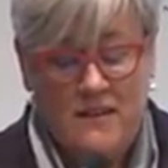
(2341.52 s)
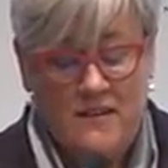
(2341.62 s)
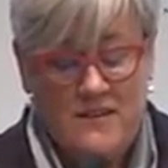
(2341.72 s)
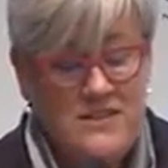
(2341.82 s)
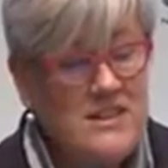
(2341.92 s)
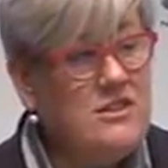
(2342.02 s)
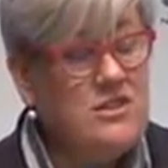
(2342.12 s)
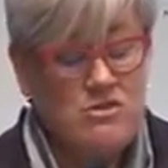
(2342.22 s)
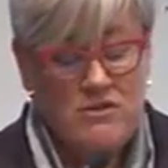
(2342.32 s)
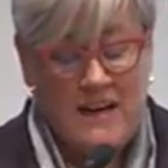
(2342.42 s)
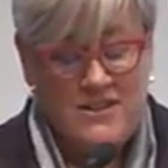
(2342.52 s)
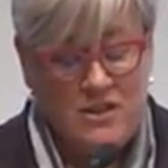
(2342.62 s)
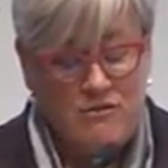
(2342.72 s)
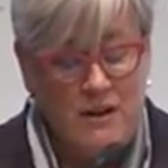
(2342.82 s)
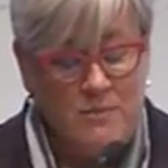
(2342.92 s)
This industry has a
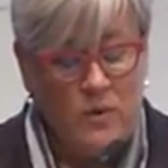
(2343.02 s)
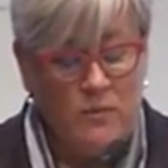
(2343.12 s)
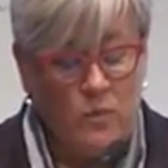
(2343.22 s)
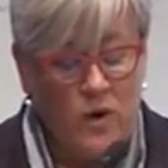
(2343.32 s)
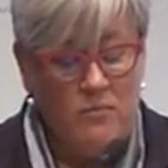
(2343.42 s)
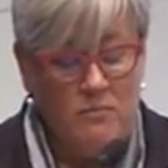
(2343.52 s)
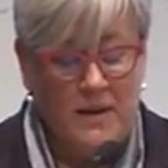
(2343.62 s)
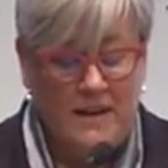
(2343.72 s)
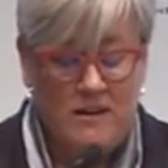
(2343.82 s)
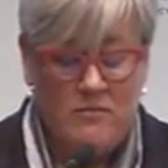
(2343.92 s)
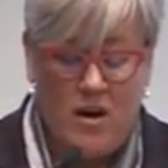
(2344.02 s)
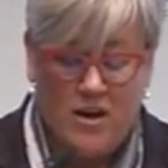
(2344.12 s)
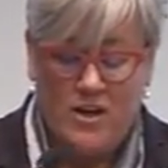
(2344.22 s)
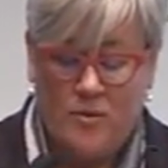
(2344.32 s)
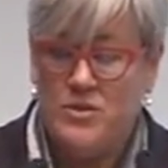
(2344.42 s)
$3.1 billion
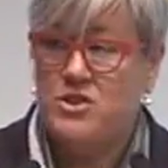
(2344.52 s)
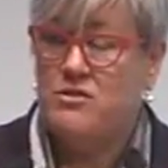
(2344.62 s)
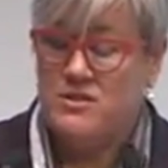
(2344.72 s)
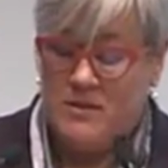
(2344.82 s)
market opportunity